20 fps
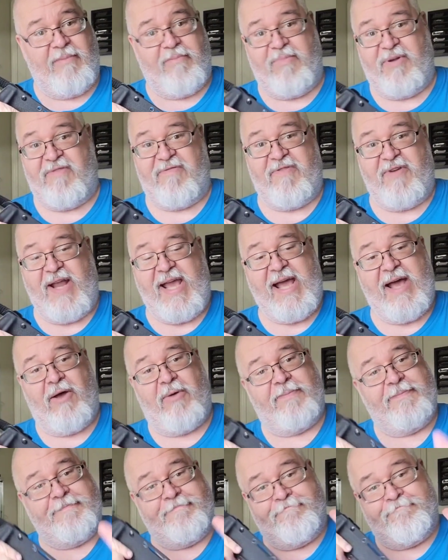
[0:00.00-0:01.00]
But for
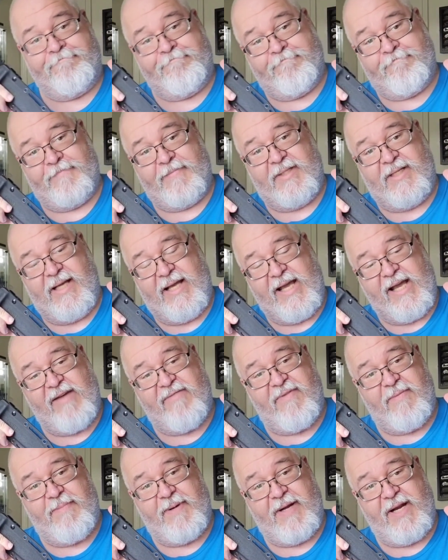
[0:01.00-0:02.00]
now,
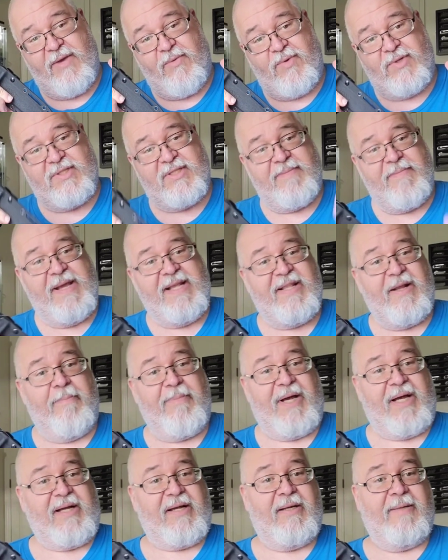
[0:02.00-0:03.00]
everybody wants to make their
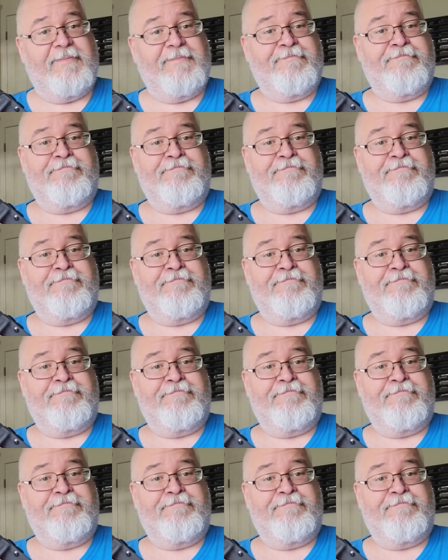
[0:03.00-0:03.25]
buck.